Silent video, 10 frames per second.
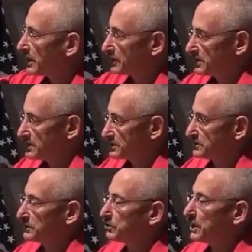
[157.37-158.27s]
that this
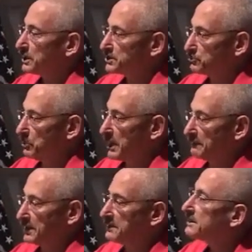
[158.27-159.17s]
is the greatest
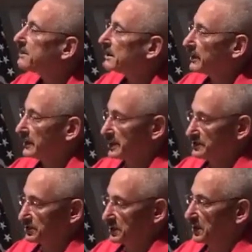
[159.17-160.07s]
weapon
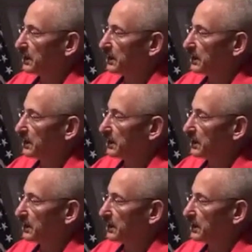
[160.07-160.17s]
against the